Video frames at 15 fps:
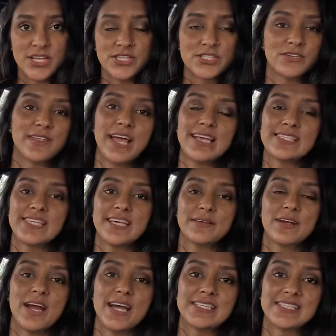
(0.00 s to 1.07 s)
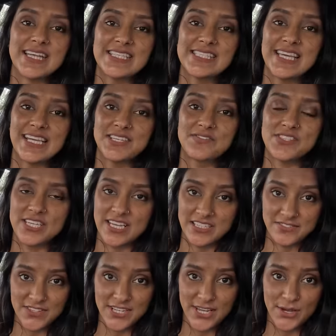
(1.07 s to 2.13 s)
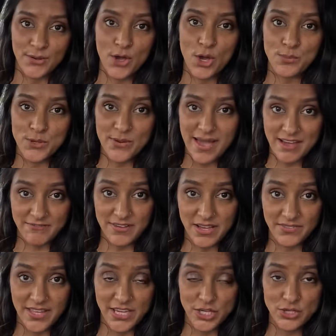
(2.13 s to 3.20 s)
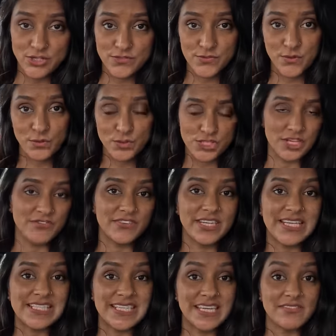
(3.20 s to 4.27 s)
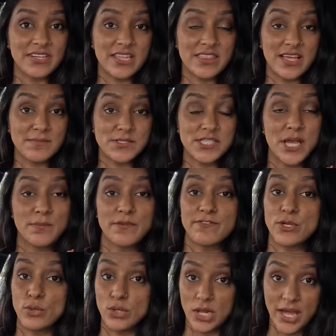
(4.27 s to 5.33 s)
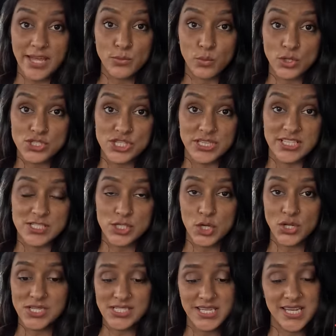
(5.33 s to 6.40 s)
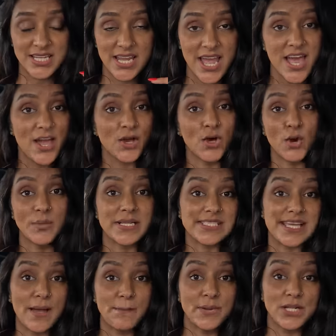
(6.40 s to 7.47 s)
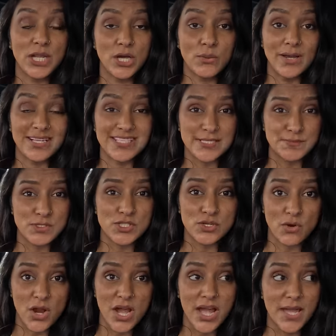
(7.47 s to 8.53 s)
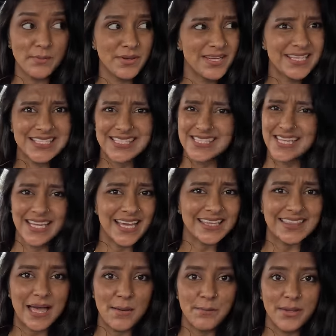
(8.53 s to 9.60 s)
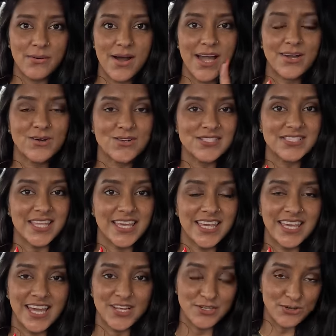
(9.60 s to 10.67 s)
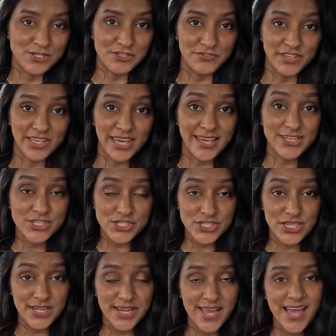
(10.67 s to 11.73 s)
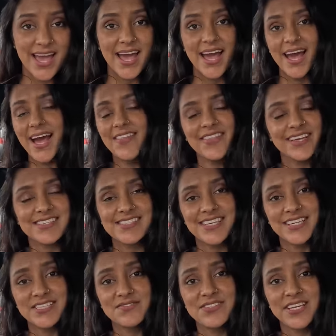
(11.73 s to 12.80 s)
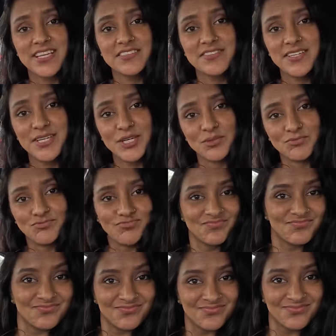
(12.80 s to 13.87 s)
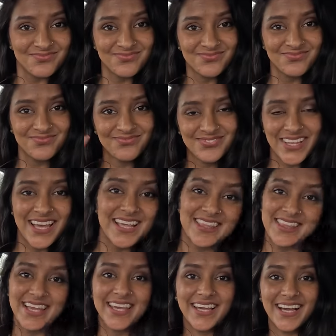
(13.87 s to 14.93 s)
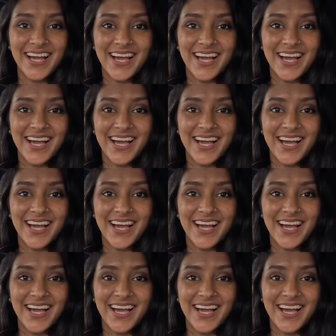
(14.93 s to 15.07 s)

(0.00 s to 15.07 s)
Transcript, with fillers: So that is it guys, that is the end of today's video. Hope you have found that useful. Don't forget to give it a thumbs up if you like watching this content. Comment down below and subscribe. Select that bell icon so that you get a notification. And that is the end of today's video. Thank you